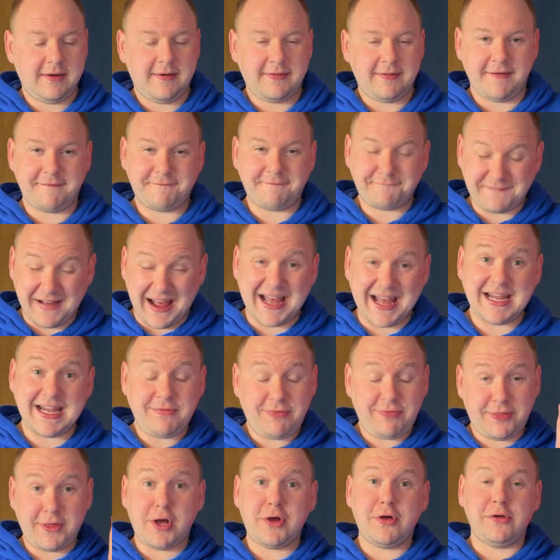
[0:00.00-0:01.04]
the
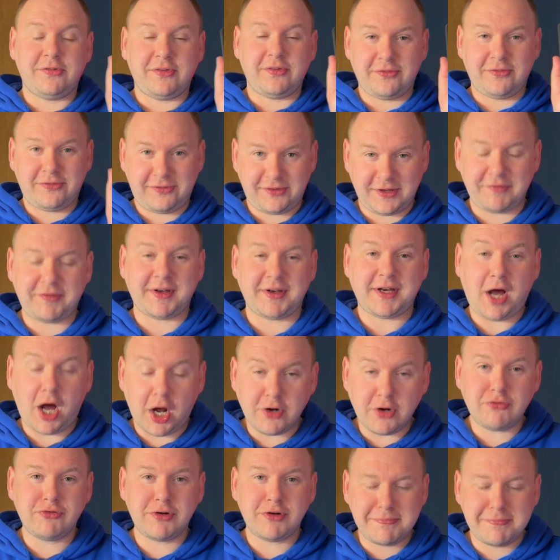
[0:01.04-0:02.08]

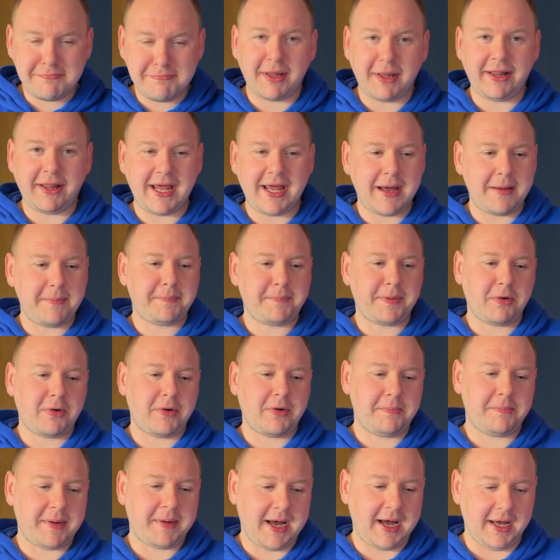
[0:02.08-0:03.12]
5,700 milliamp hour
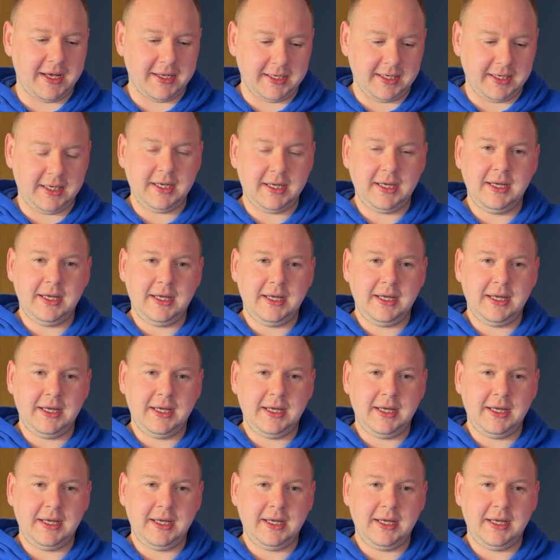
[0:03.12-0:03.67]
battery,